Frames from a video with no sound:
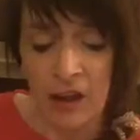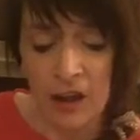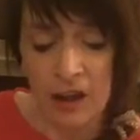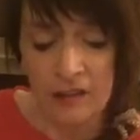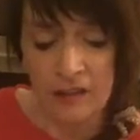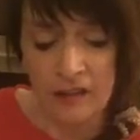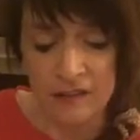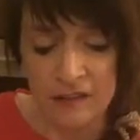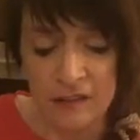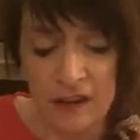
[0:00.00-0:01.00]
heard
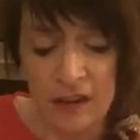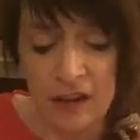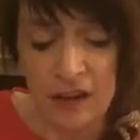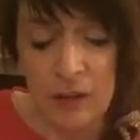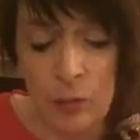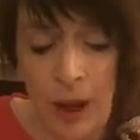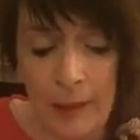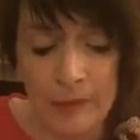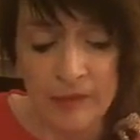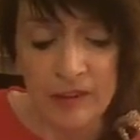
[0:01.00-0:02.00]
this, he
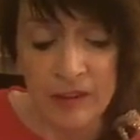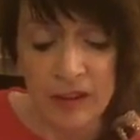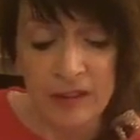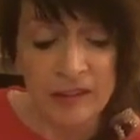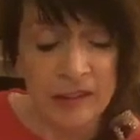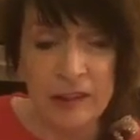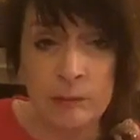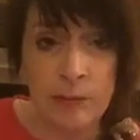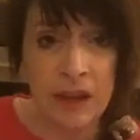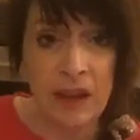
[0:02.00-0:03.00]
wept till his
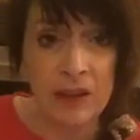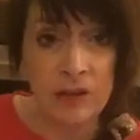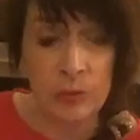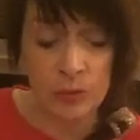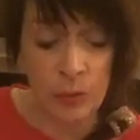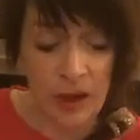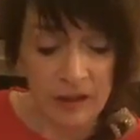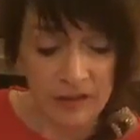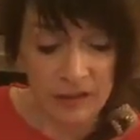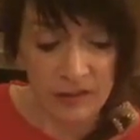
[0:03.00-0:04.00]
beard was
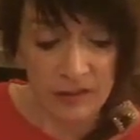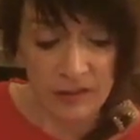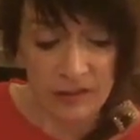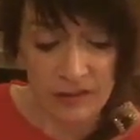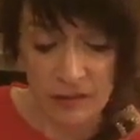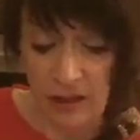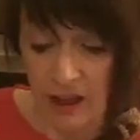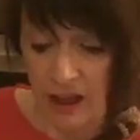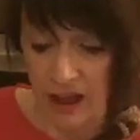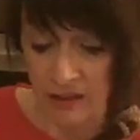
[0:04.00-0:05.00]
wet,
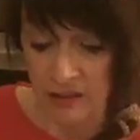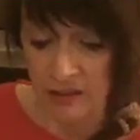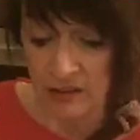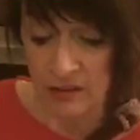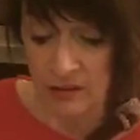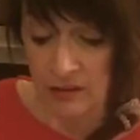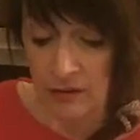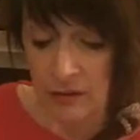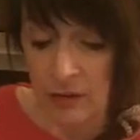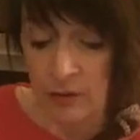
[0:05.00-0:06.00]
and,
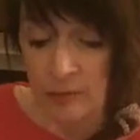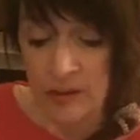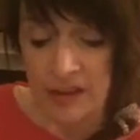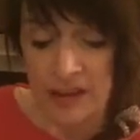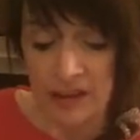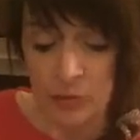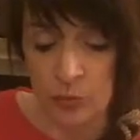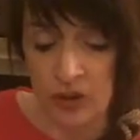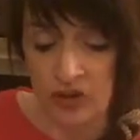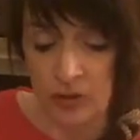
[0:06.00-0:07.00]
bidding his
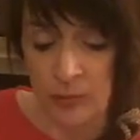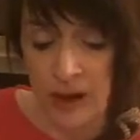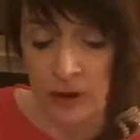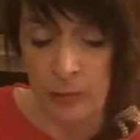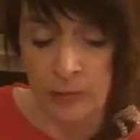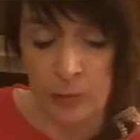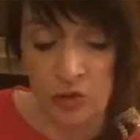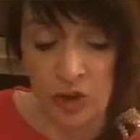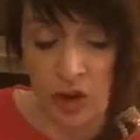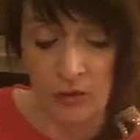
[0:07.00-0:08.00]
rich apparel be
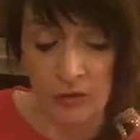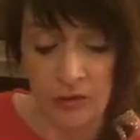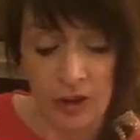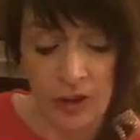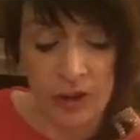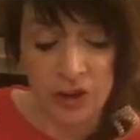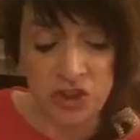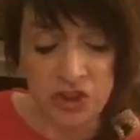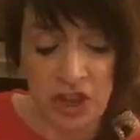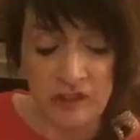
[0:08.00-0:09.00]
put off,
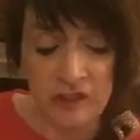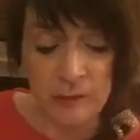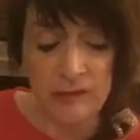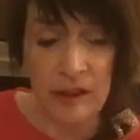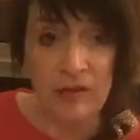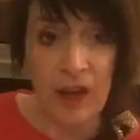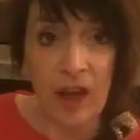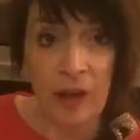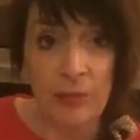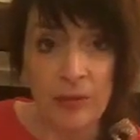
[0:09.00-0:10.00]
shut himself
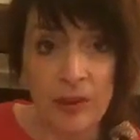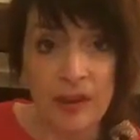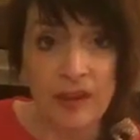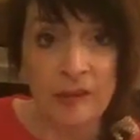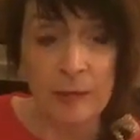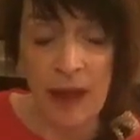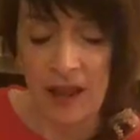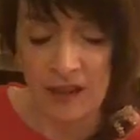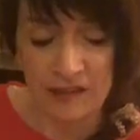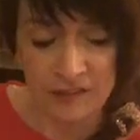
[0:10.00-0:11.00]
up in his
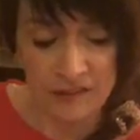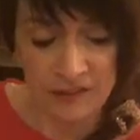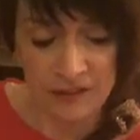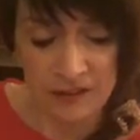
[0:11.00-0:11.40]
palace.